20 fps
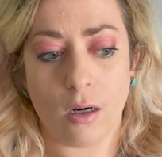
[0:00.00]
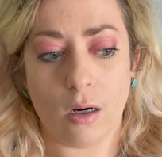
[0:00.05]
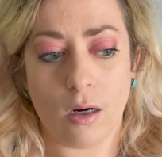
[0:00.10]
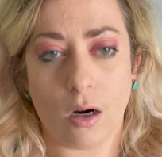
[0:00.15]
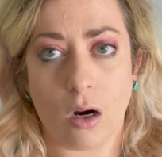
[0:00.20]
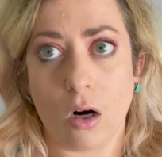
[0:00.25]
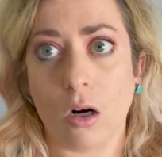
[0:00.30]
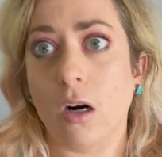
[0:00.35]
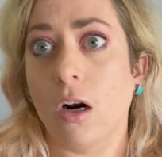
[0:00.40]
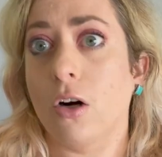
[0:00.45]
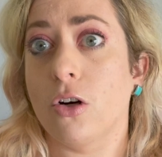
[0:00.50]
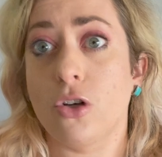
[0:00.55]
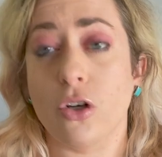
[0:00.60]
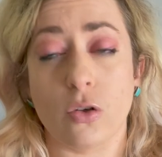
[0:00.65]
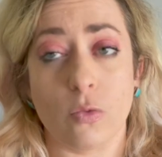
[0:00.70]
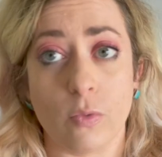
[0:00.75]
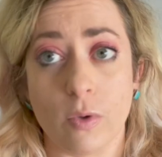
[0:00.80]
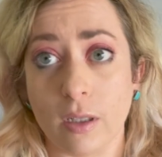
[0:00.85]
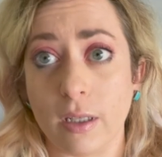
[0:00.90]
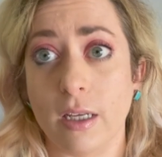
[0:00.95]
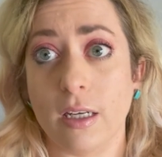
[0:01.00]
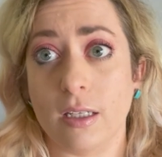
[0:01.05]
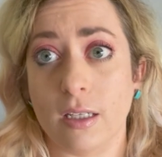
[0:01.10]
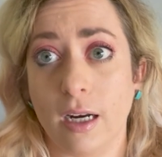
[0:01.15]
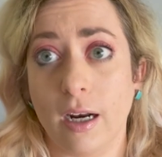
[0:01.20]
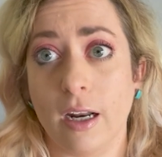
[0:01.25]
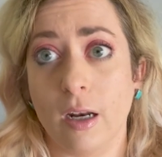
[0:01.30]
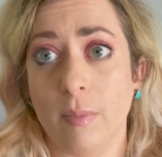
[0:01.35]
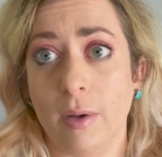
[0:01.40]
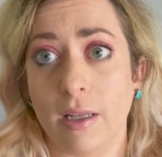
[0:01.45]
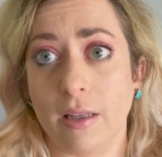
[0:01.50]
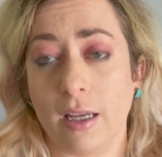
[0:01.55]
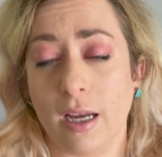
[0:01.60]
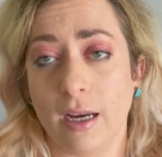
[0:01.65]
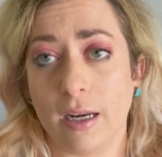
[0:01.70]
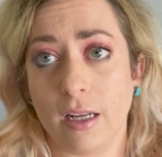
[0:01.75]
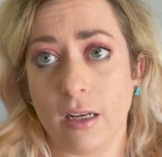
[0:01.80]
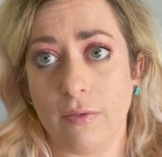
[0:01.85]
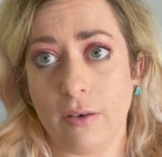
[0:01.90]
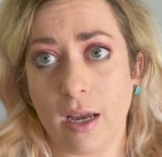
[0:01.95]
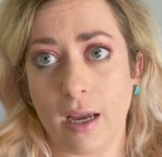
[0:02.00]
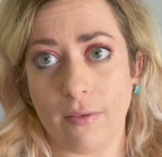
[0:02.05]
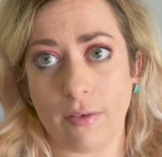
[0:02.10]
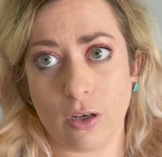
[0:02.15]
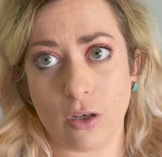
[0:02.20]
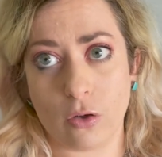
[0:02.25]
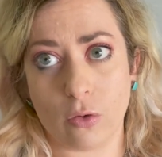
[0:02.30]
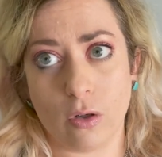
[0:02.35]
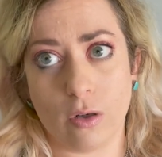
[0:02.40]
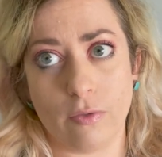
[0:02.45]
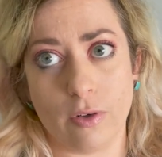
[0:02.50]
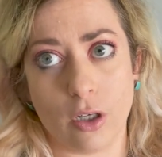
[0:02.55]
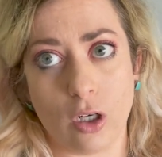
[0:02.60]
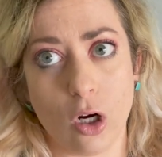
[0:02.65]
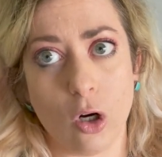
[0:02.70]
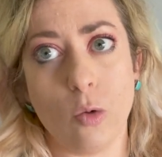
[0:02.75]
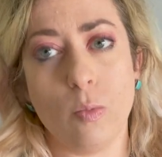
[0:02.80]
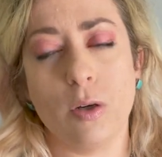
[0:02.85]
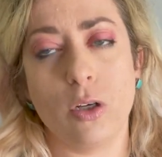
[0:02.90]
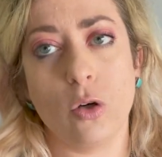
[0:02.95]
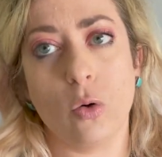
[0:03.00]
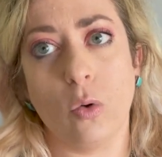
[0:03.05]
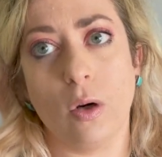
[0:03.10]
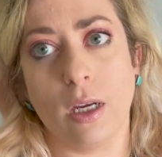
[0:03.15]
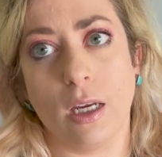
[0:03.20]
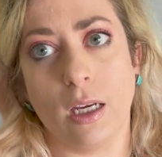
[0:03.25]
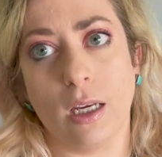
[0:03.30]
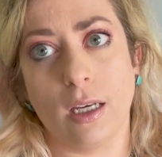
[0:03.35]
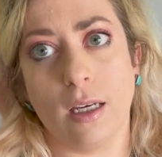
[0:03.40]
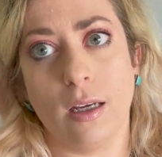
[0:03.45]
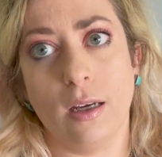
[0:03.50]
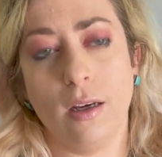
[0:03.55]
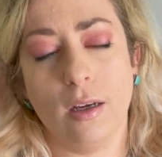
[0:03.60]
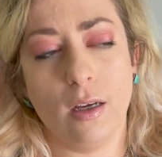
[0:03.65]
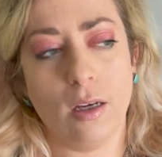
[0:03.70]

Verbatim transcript: are, are just really excited about the idea of having sort of a go-between